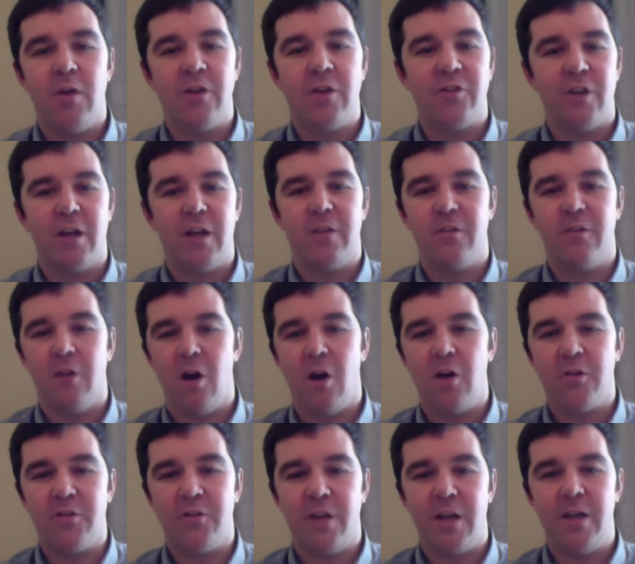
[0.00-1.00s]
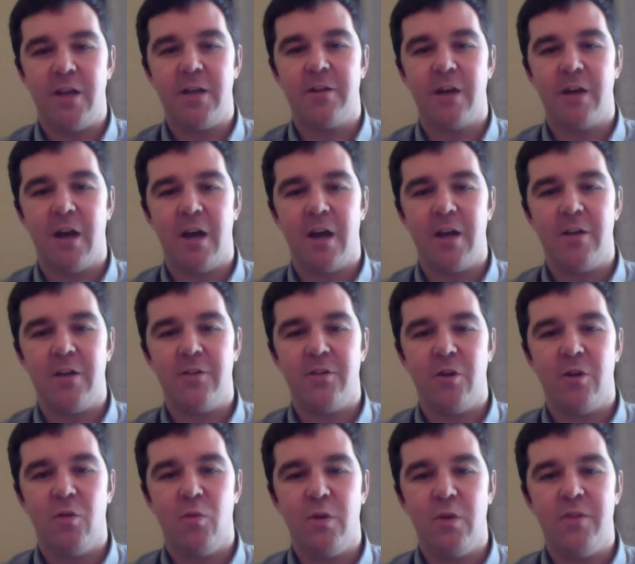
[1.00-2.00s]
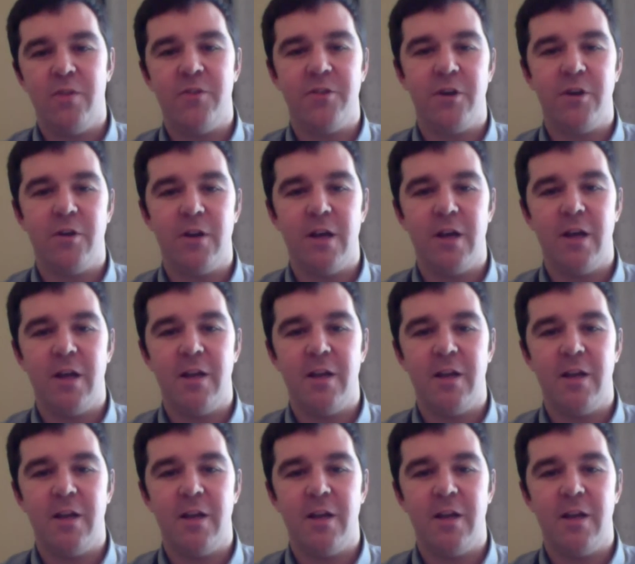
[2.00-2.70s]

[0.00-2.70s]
Russia has long-standing ties with Syria.